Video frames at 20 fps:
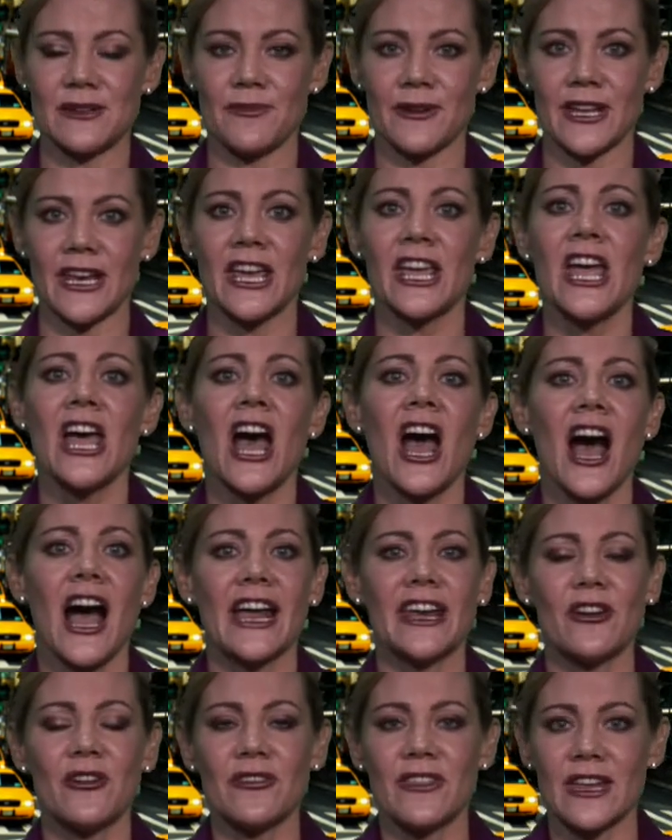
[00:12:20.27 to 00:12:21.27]
But I
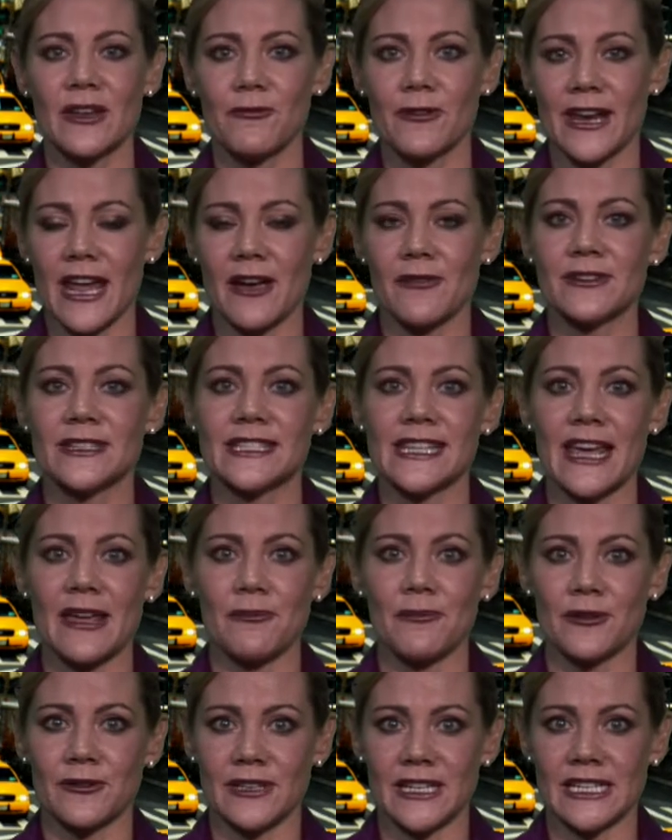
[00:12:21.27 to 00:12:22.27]
know that when I was
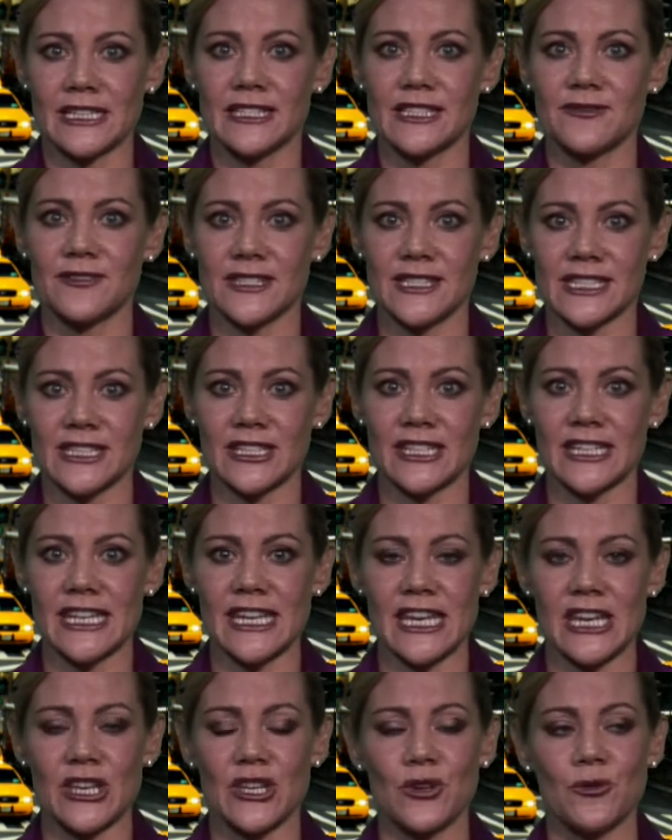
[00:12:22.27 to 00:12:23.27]
at Bonit's
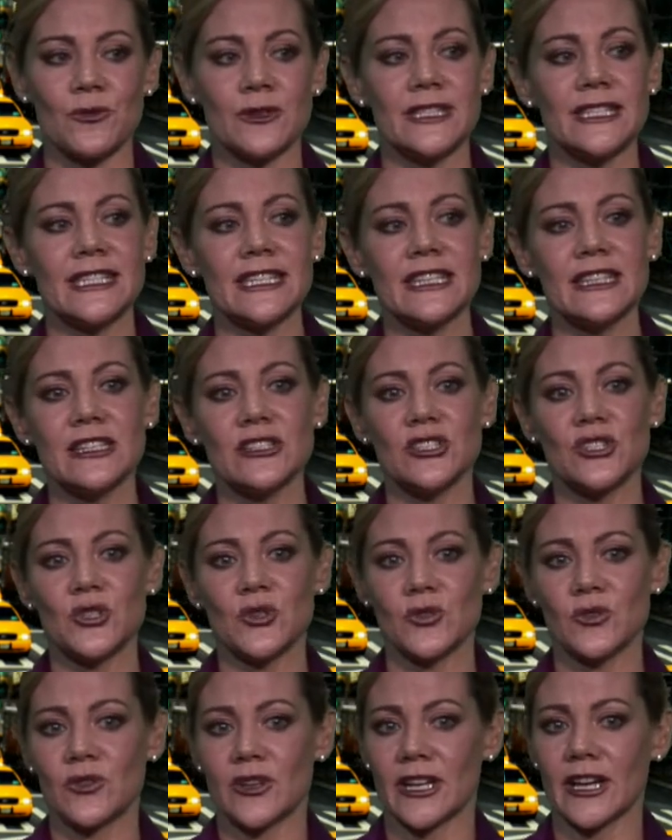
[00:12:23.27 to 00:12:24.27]
facility, you would see these
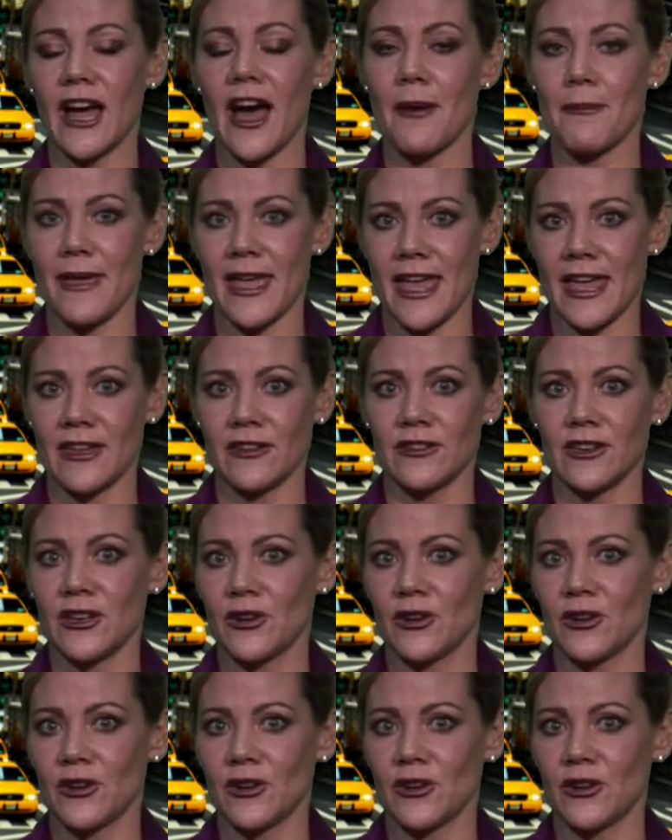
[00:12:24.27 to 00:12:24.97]
children come in,